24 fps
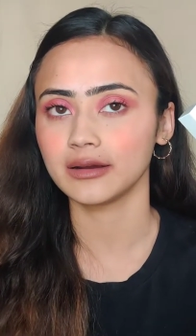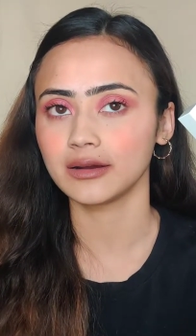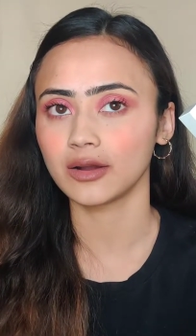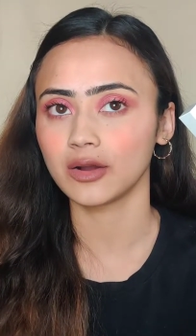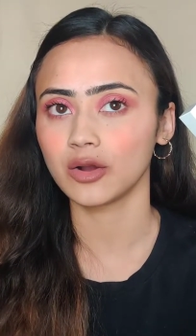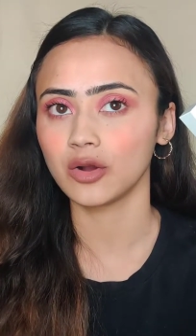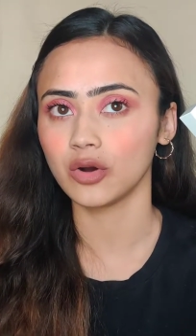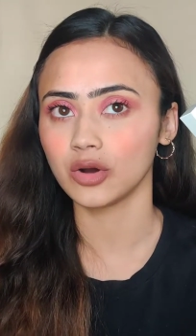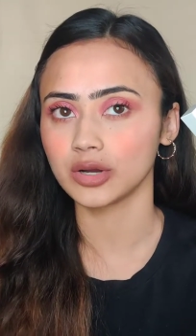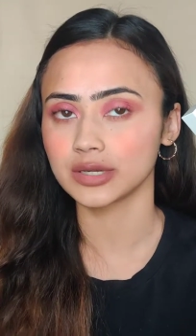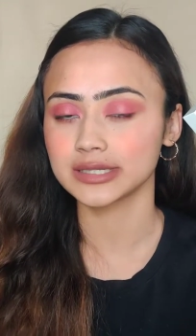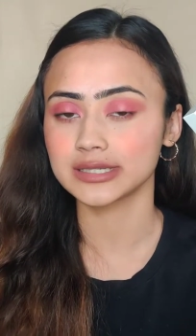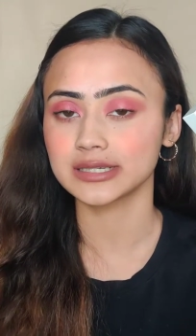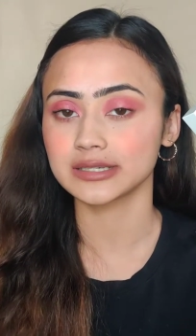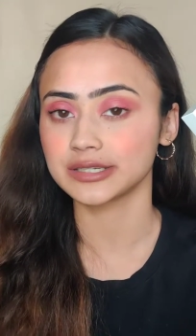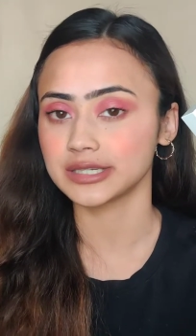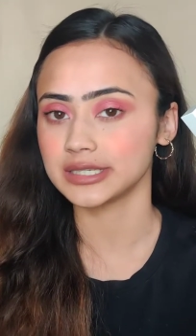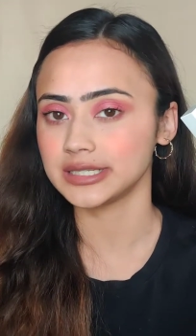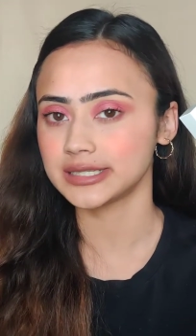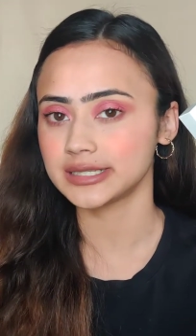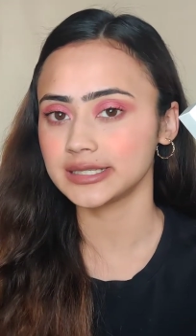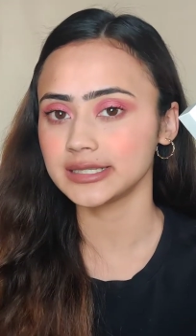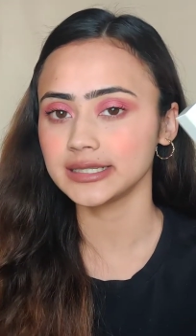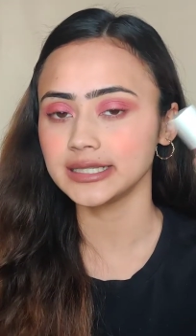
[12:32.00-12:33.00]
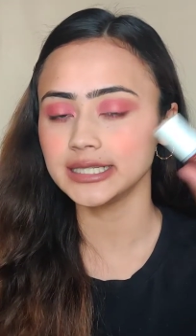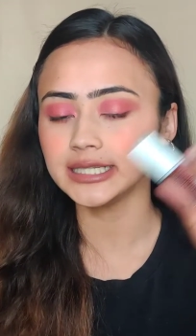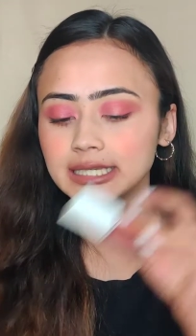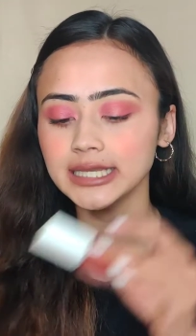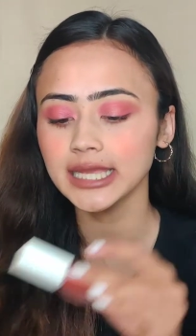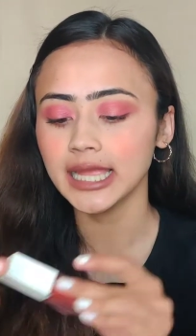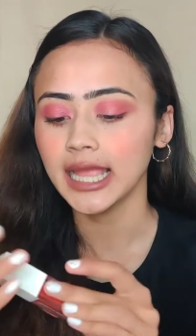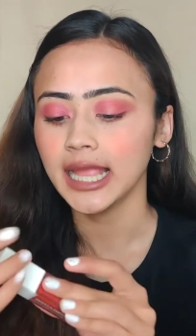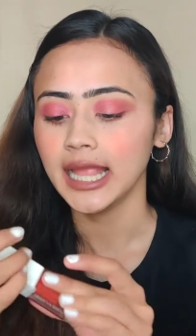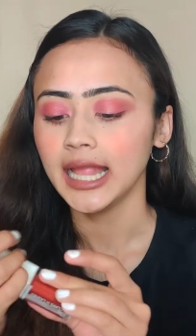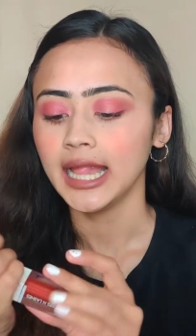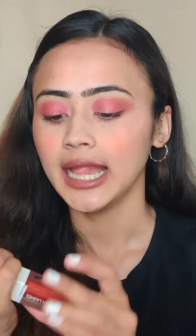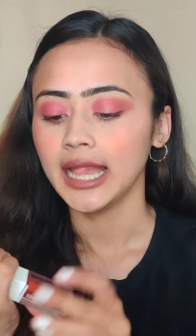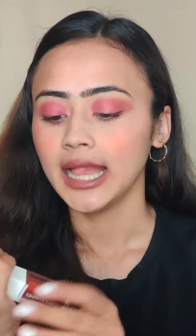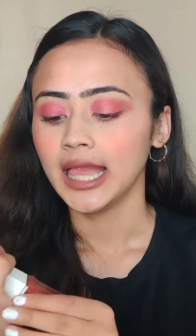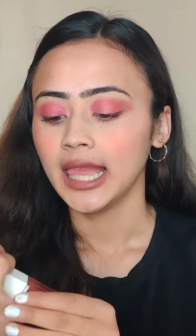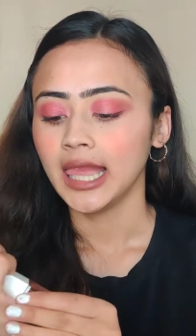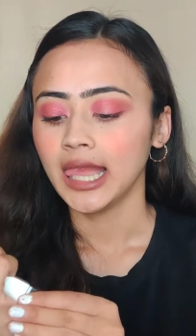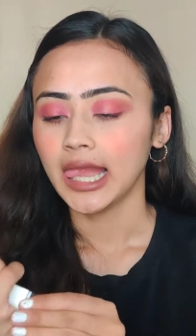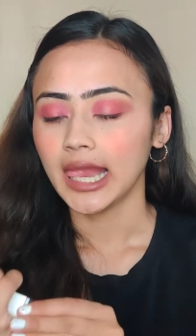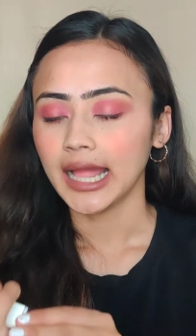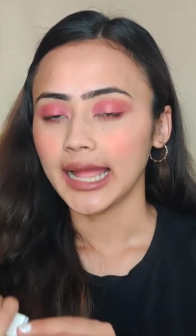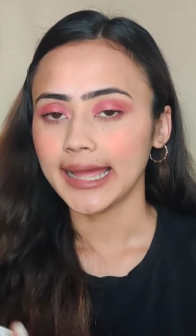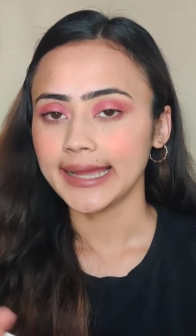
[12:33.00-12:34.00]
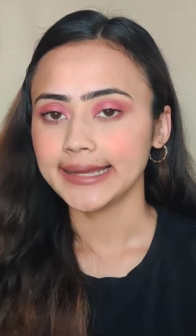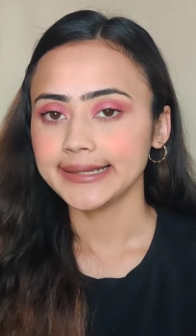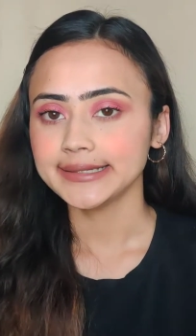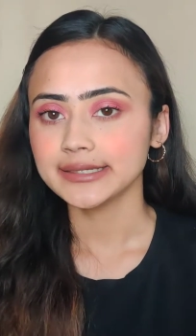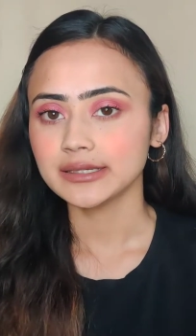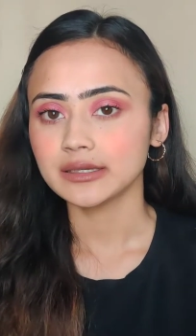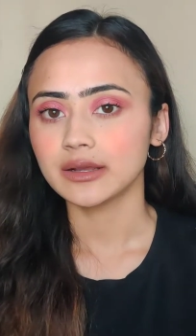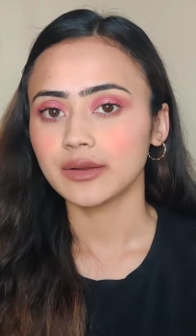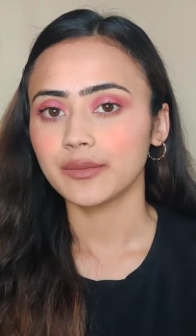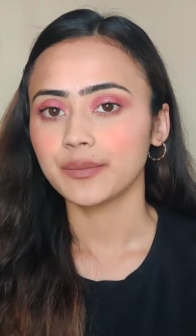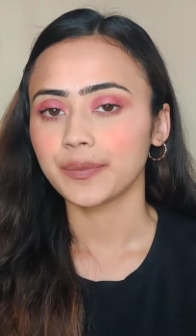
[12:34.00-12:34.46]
got recently, and